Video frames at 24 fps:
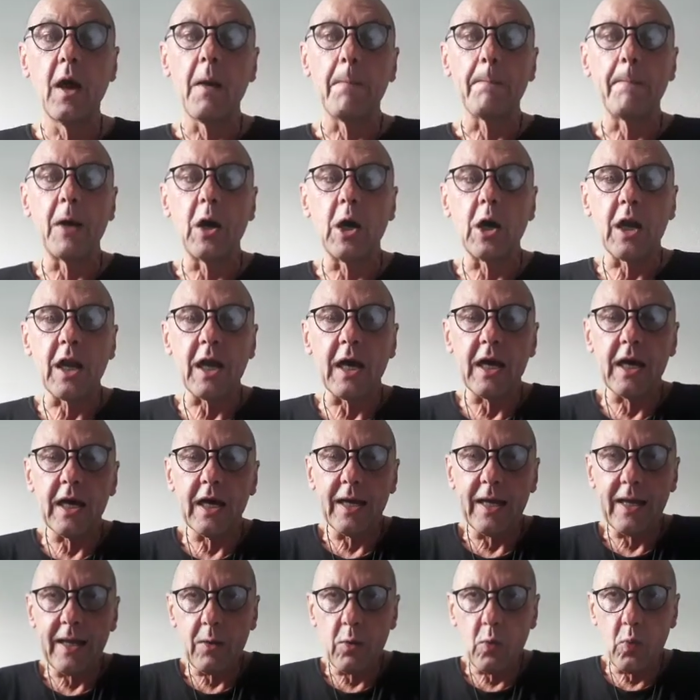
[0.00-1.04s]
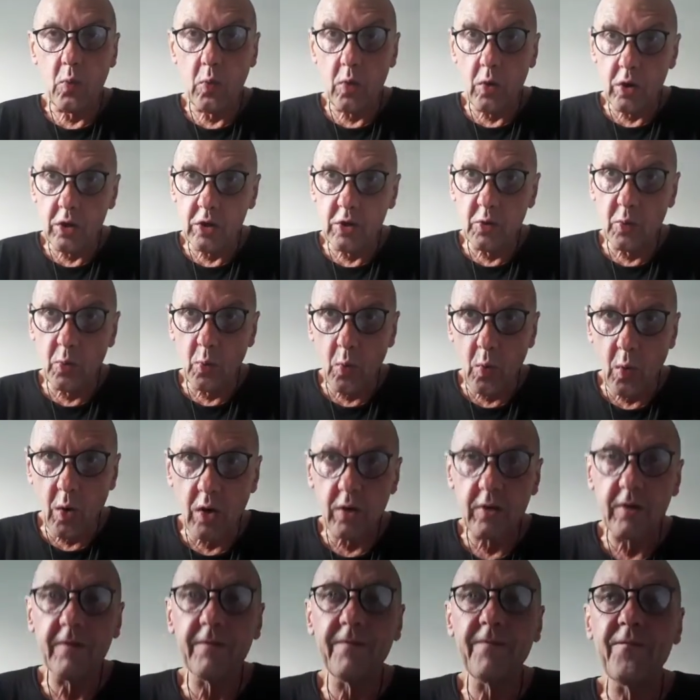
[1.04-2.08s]
But I would
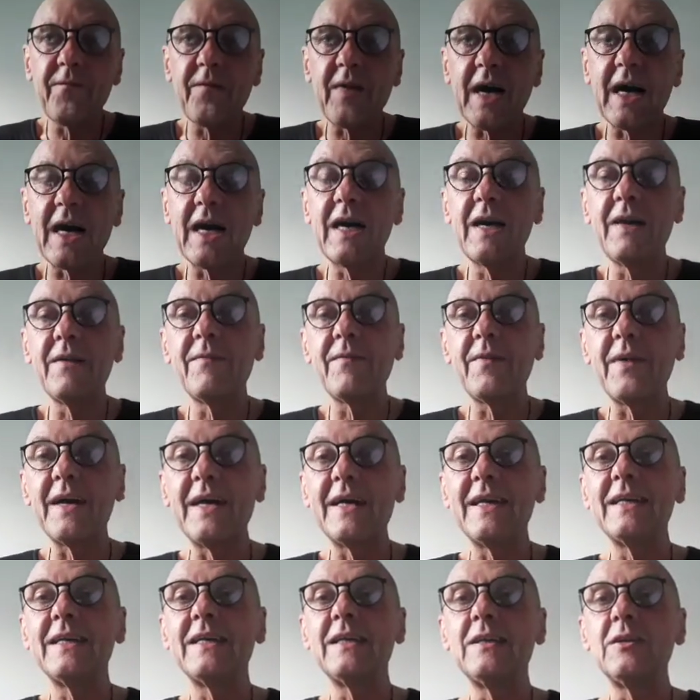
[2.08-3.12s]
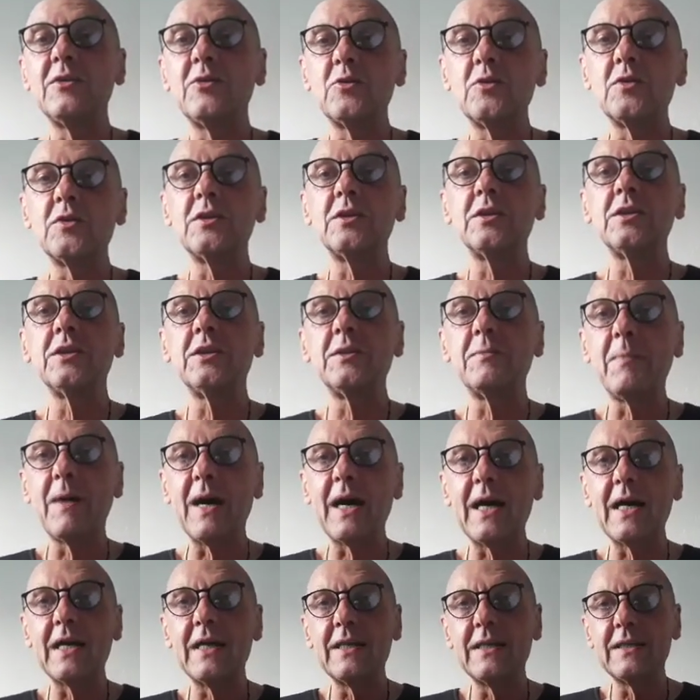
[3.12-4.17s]
walk 500
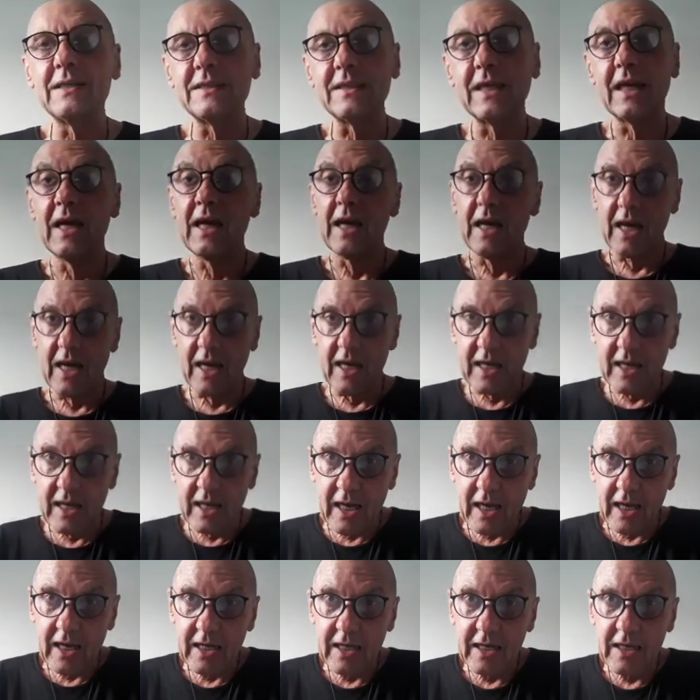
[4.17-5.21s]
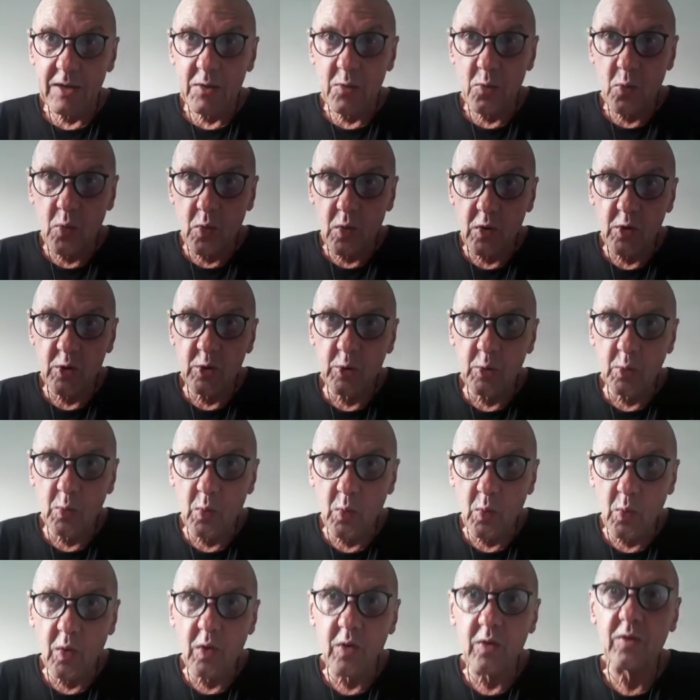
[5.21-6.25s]
miles, and I would
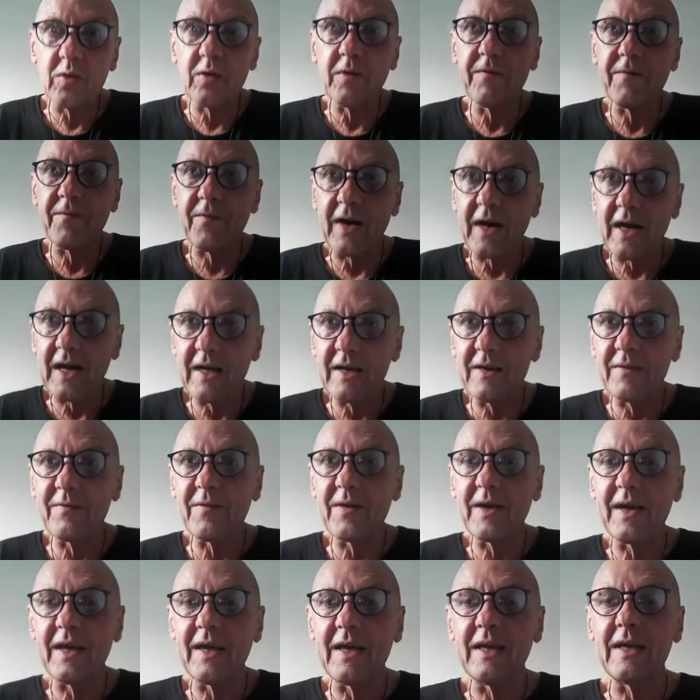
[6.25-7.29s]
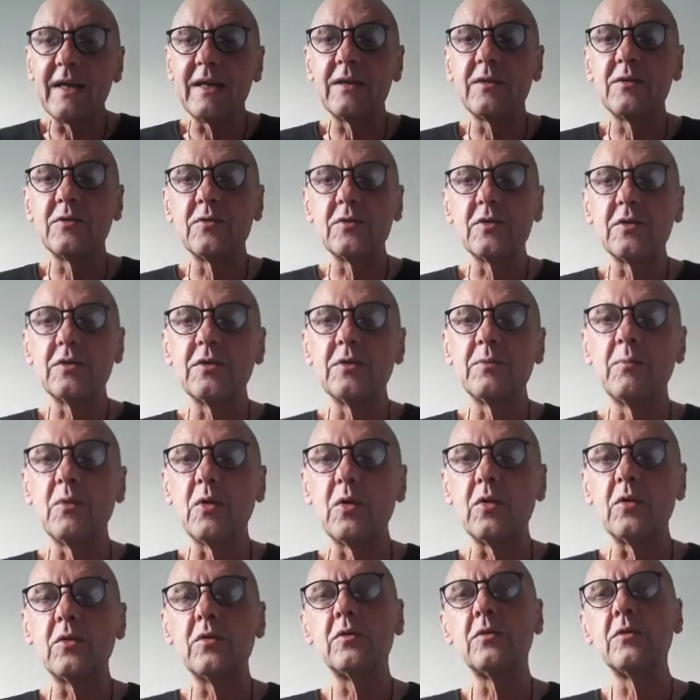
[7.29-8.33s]
walk 500
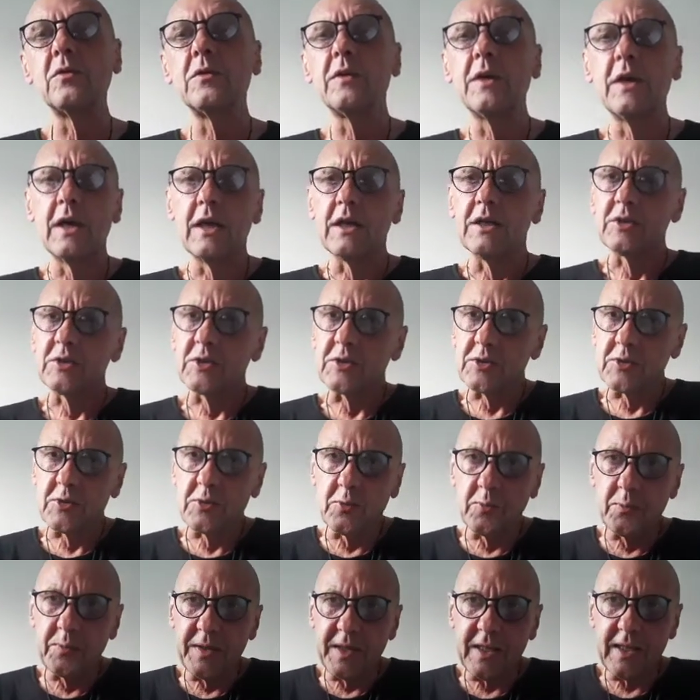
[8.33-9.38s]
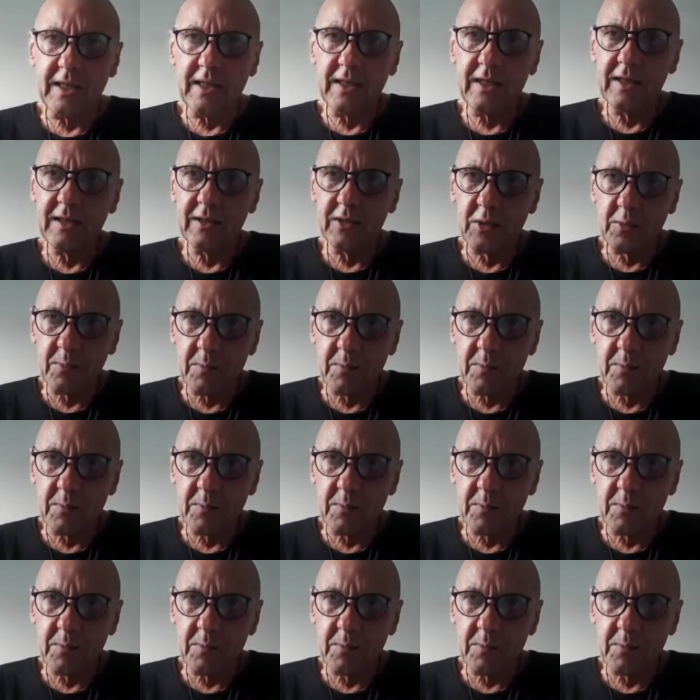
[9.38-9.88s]
more, just to be the